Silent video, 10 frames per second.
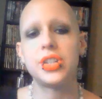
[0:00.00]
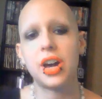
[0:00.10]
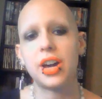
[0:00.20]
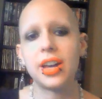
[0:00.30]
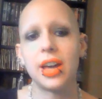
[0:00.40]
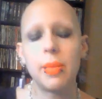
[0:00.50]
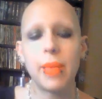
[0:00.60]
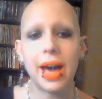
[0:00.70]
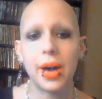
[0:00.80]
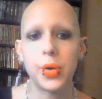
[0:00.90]
talk
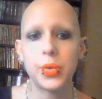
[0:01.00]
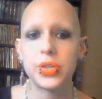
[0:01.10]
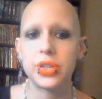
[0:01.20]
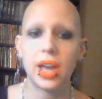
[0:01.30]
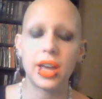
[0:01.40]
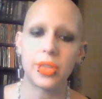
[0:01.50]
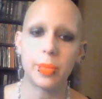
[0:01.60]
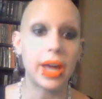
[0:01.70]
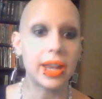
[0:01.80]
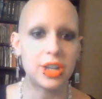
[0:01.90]
about the
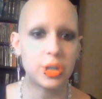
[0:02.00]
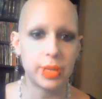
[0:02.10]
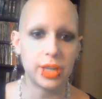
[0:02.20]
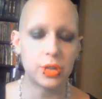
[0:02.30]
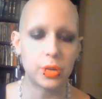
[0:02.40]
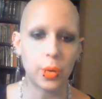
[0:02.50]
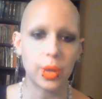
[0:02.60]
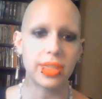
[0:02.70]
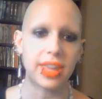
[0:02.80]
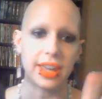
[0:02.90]
punishment
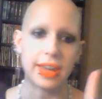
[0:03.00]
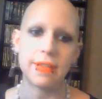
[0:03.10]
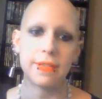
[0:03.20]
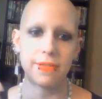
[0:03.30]
or the